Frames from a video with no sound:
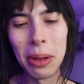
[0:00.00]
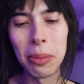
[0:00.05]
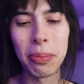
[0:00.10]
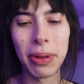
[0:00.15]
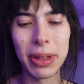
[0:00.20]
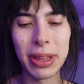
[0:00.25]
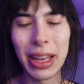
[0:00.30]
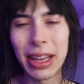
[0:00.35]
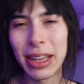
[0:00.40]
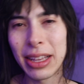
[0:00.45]

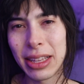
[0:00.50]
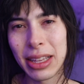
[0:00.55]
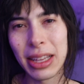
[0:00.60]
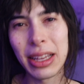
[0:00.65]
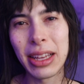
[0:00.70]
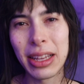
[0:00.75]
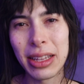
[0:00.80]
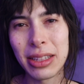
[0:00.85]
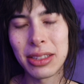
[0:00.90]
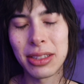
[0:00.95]
But like,
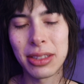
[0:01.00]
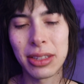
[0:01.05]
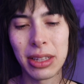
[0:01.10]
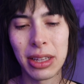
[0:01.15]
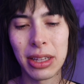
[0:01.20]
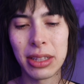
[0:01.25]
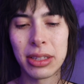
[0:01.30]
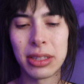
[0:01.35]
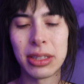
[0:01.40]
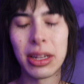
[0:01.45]

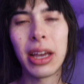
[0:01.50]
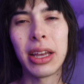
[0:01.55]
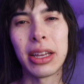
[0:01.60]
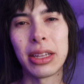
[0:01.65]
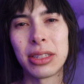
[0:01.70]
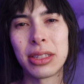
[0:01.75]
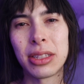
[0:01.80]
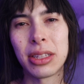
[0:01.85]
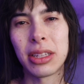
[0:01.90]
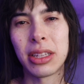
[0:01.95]
it's
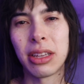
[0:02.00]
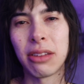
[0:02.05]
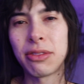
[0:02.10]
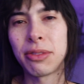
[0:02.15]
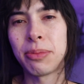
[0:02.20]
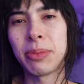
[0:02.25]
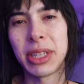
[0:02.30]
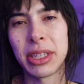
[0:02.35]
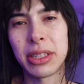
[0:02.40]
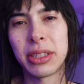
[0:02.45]
nice. It
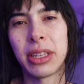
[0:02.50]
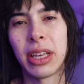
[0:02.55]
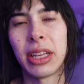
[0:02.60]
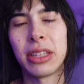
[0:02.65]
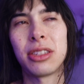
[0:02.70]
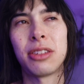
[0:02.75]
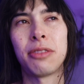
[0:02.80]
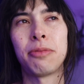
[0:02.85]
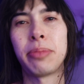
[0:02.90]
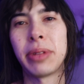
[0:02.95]
gives me a
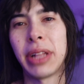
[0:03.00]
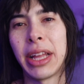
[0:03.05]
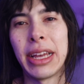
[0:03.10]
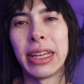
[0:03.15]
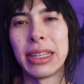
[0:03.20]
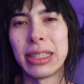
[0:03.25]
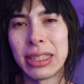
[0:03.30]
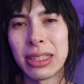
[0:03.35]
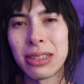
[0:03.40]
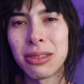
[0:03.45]
sense of
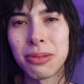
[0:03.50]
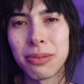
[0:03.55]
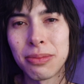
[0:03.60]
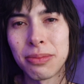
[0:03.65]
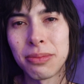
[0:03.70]
place.